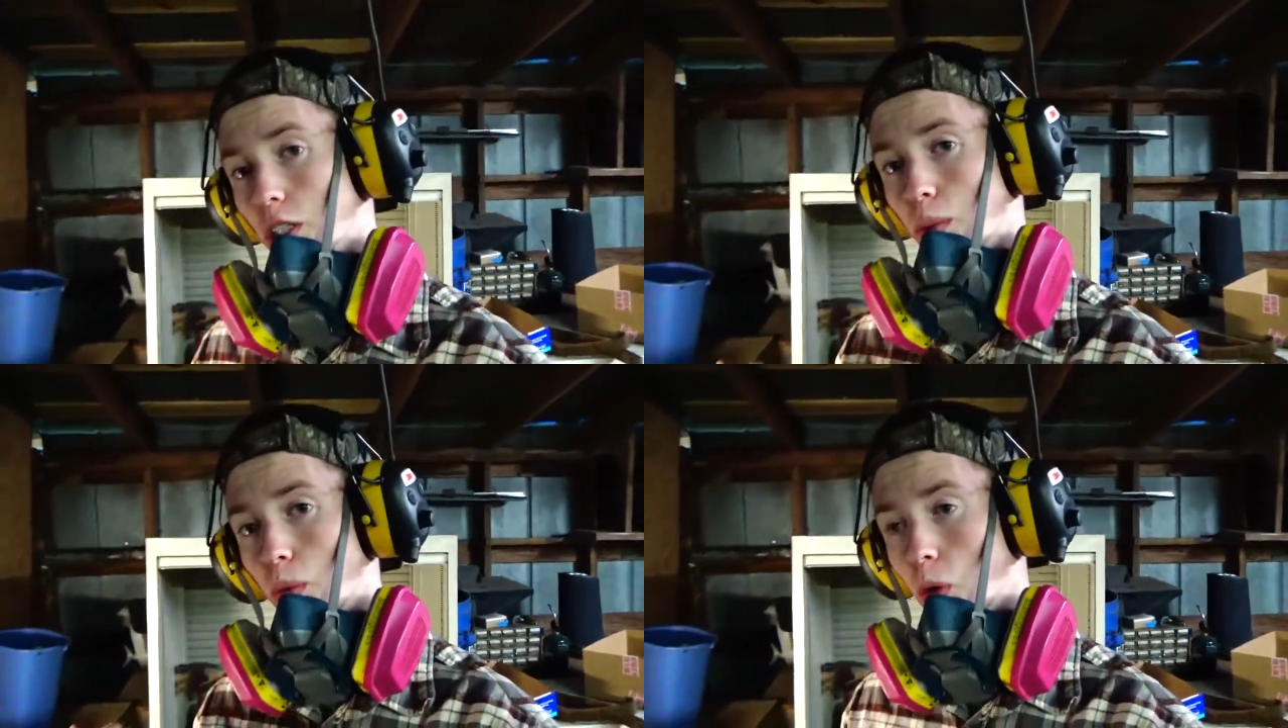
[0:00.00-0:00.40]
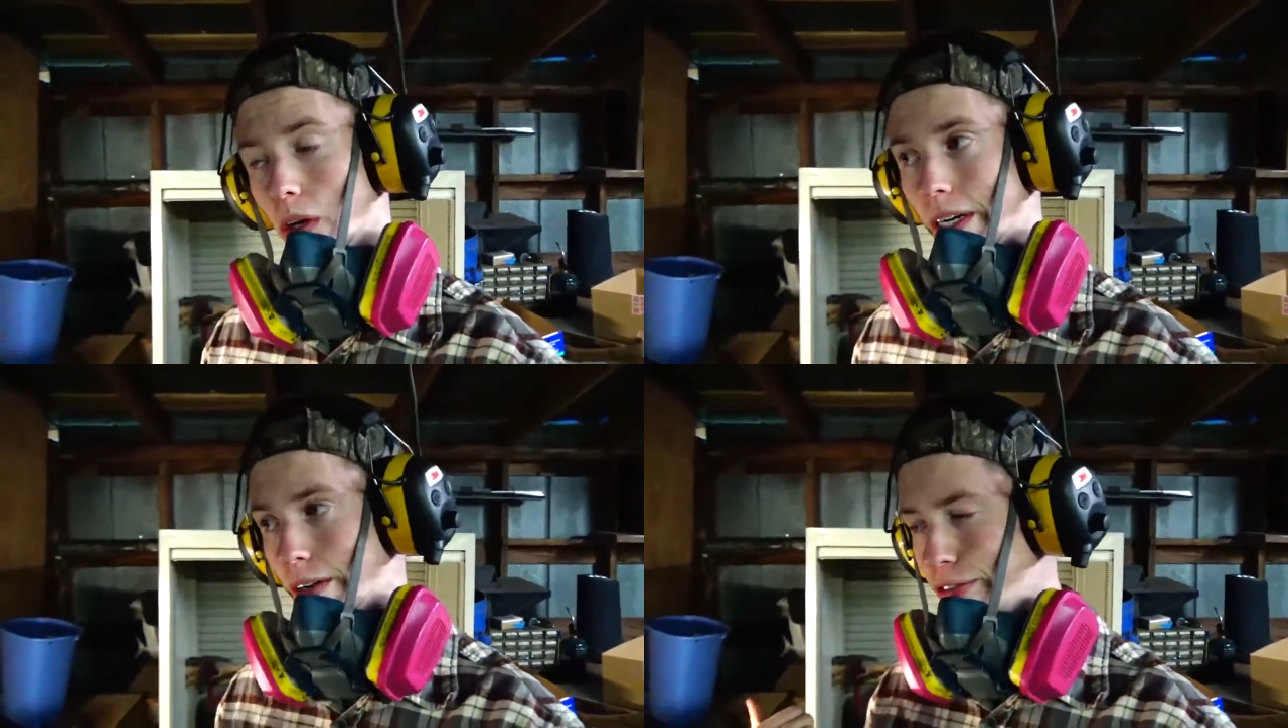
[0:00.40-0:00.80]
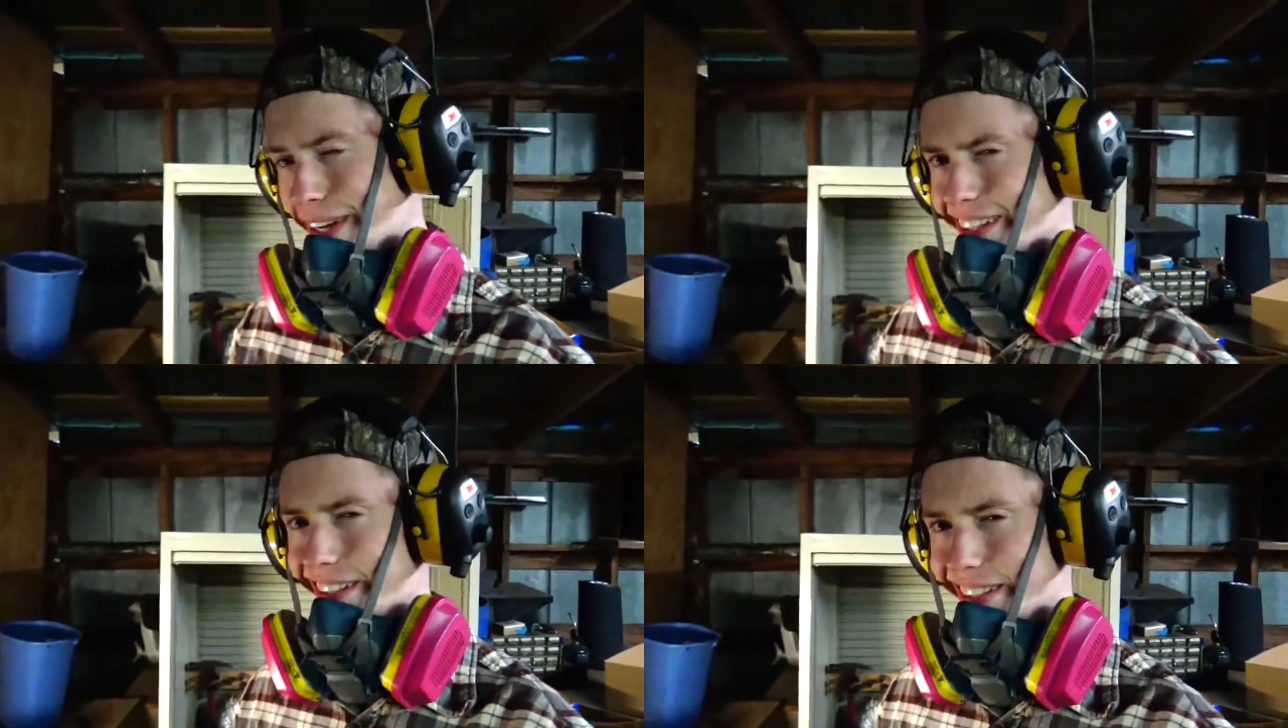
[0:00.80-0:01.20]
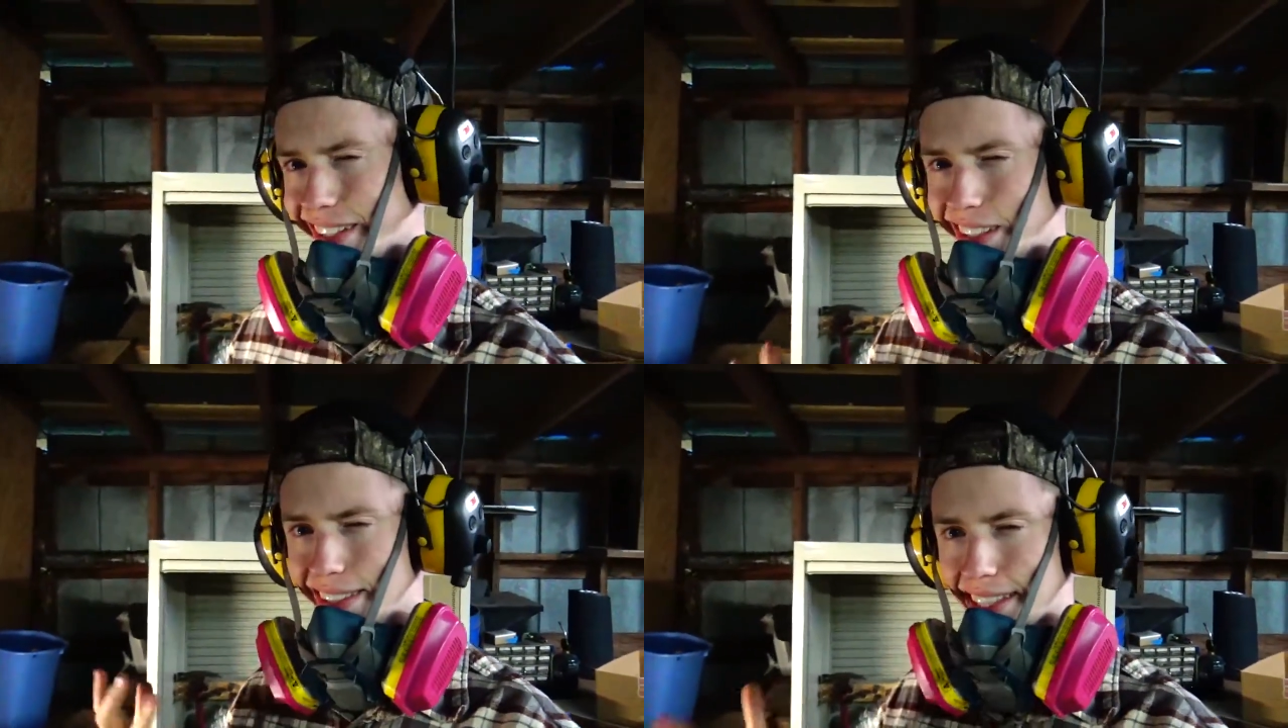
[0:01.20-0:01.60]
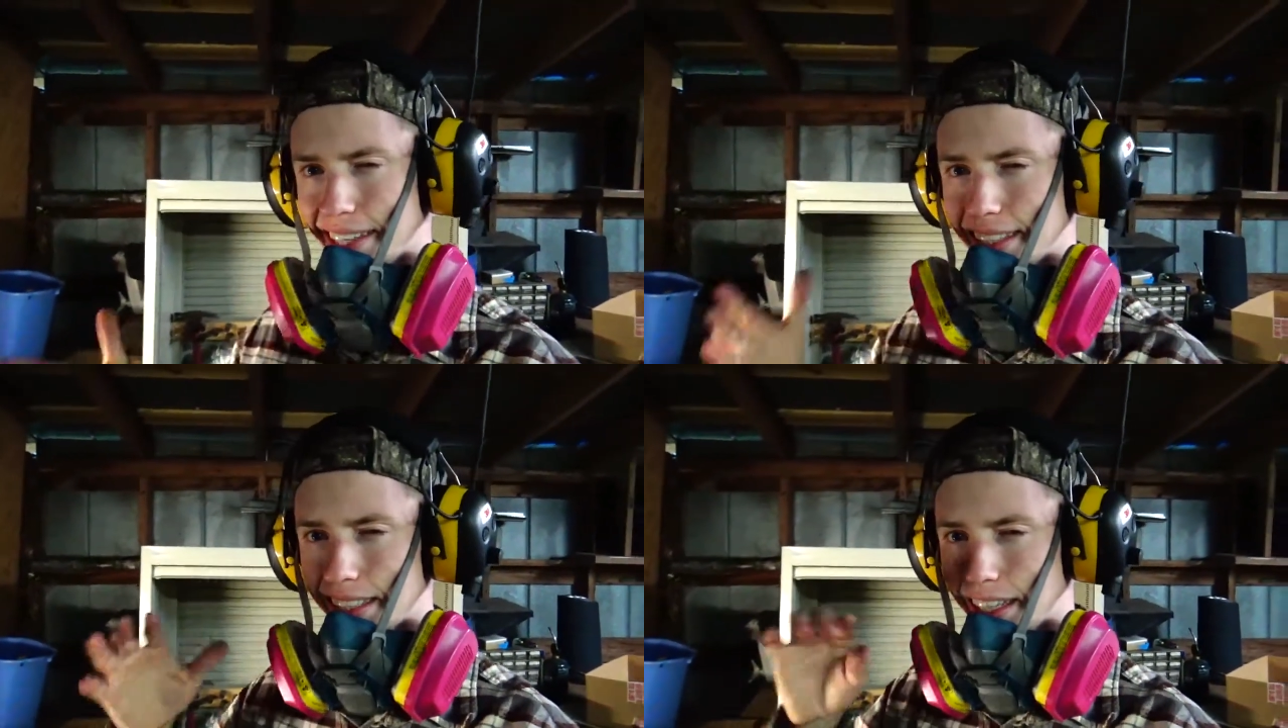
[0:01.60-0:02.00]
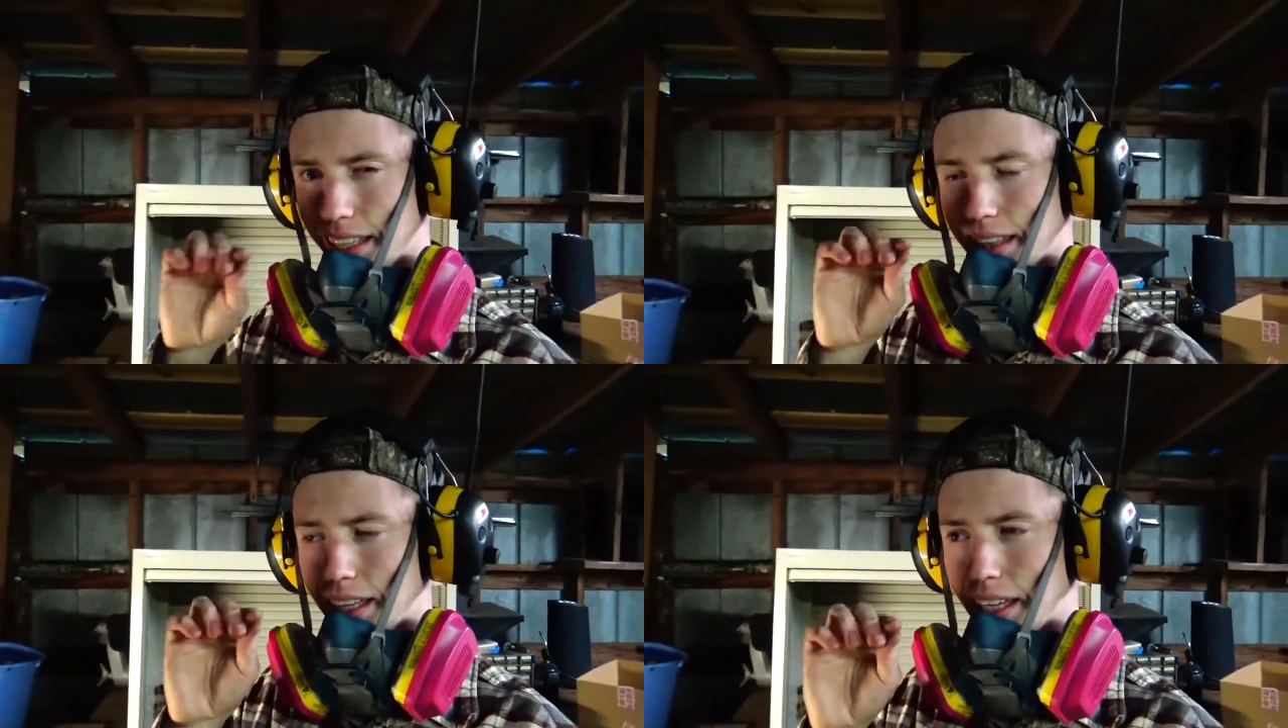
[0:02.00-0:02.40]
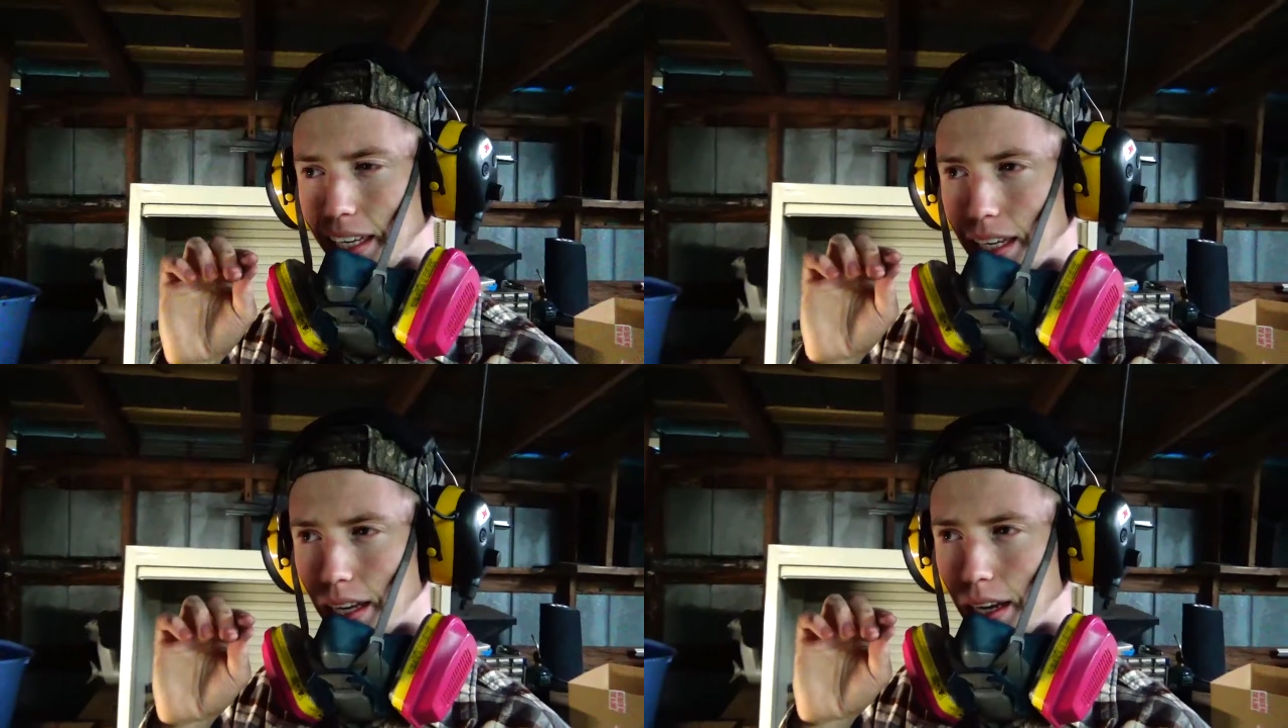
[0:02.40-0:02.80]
some more finer details. I guess get the